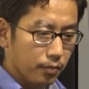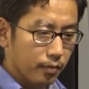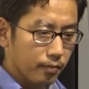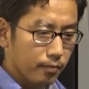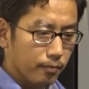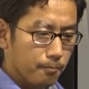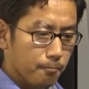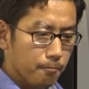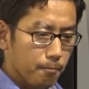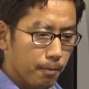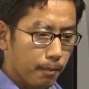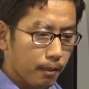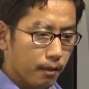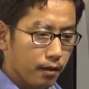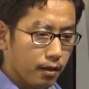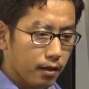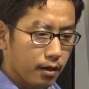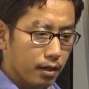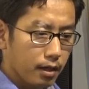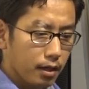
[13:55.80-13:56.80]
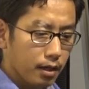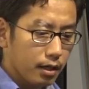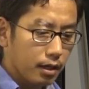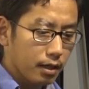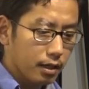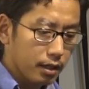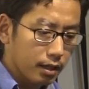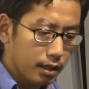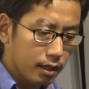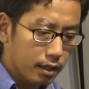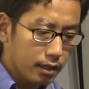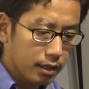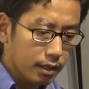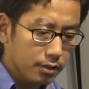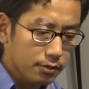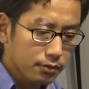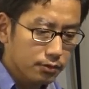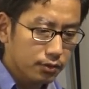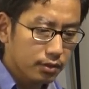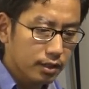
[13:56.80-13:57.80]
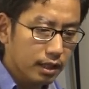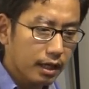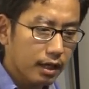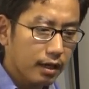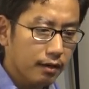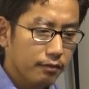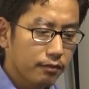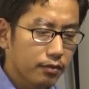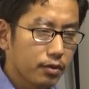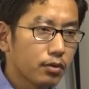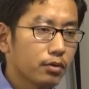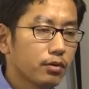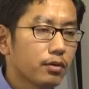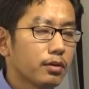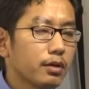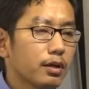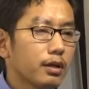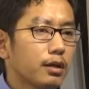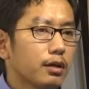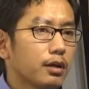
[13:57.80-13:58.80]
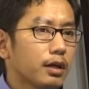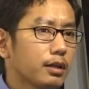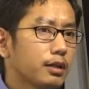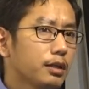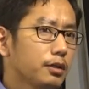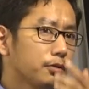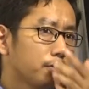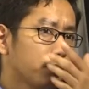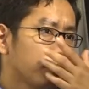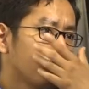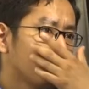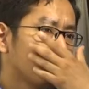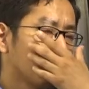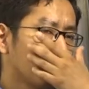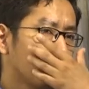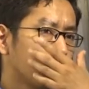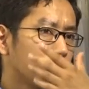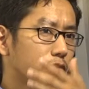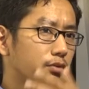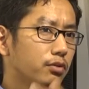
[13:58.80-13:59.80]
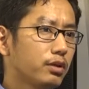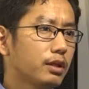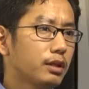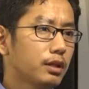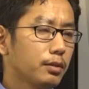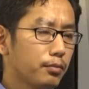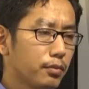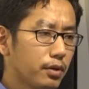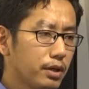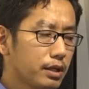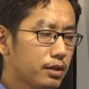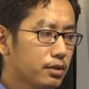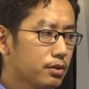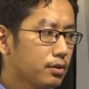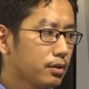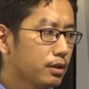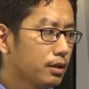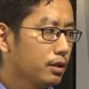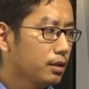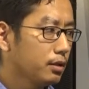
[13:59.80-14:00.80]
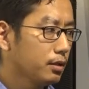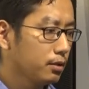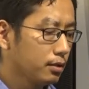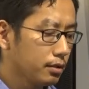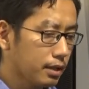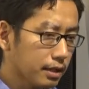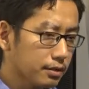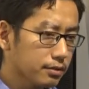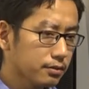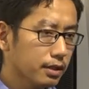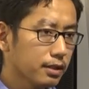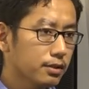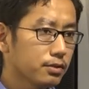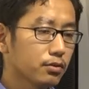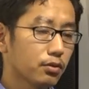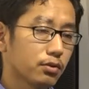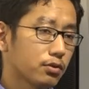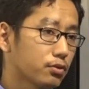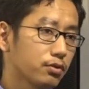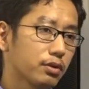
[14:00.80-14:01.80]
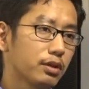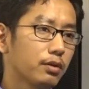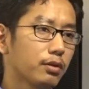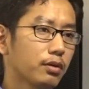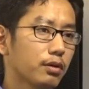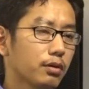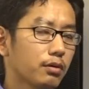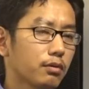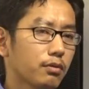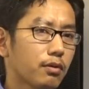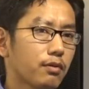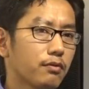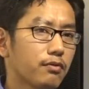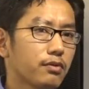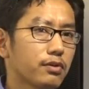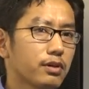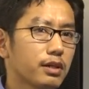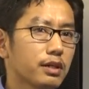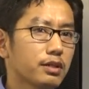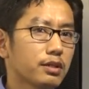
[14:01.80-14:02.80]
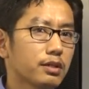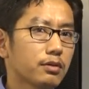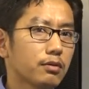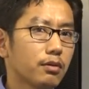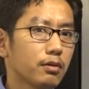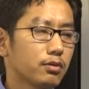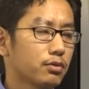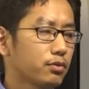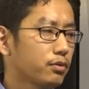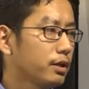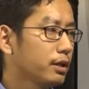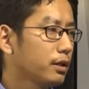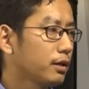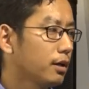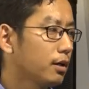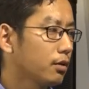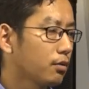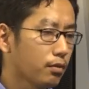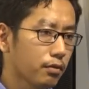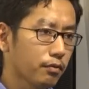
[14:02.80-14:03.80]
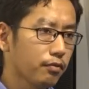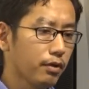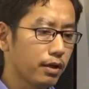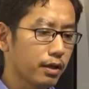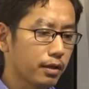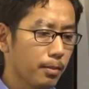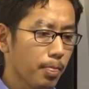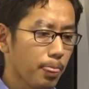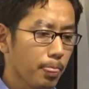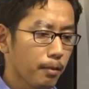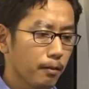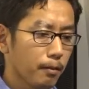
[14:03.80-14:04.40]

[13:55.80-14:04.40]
And also they have I think during the military exercise or during confrontation or during conflict,